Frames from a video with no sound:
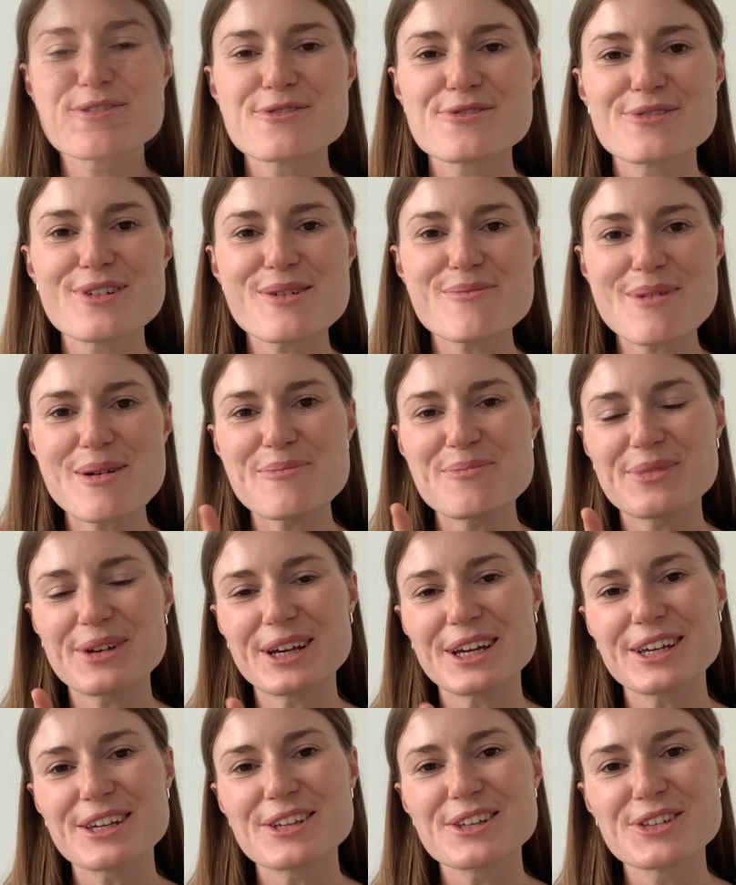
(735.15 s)

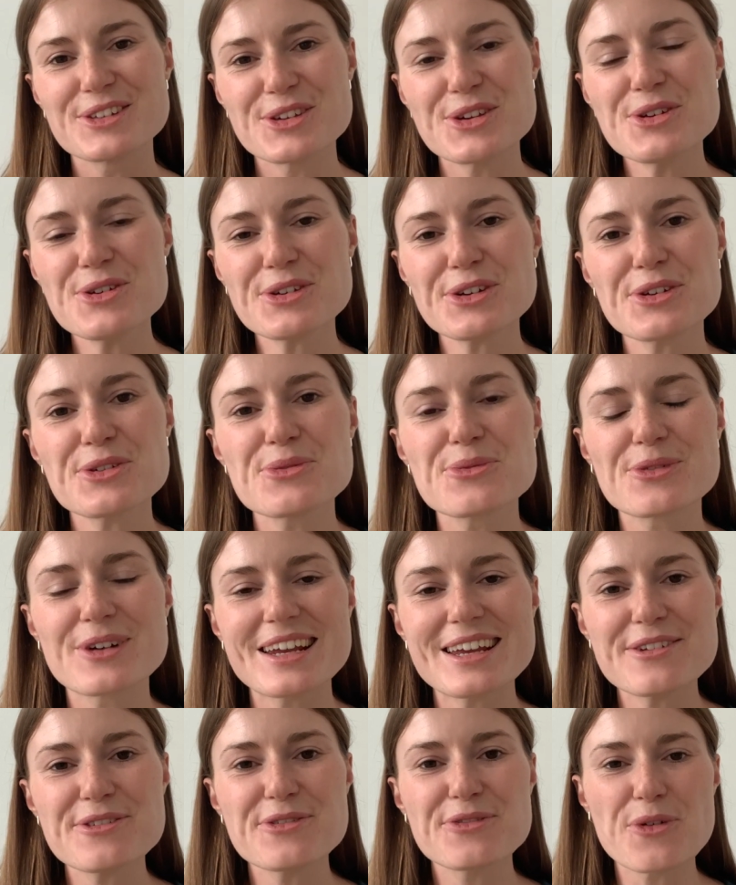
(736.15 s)
Remember, you can
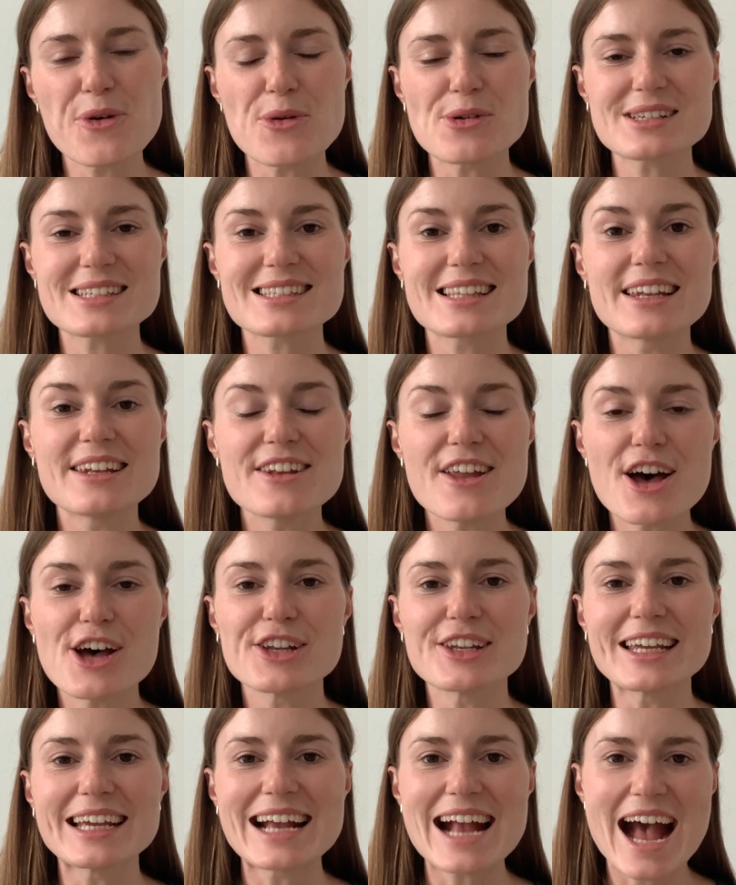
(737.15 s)
reinforce the
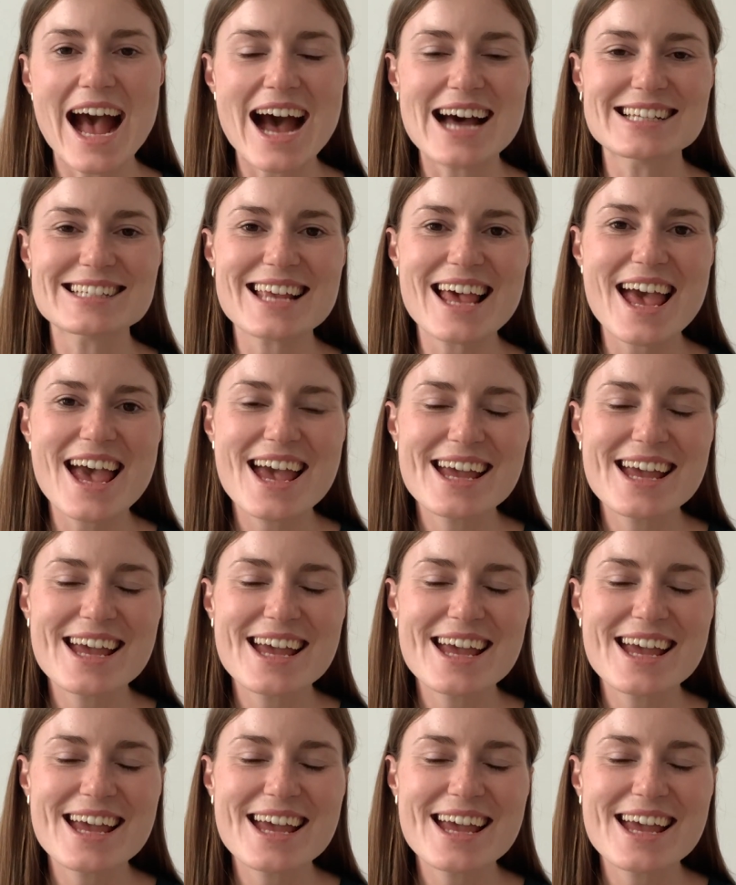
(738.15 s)
learning at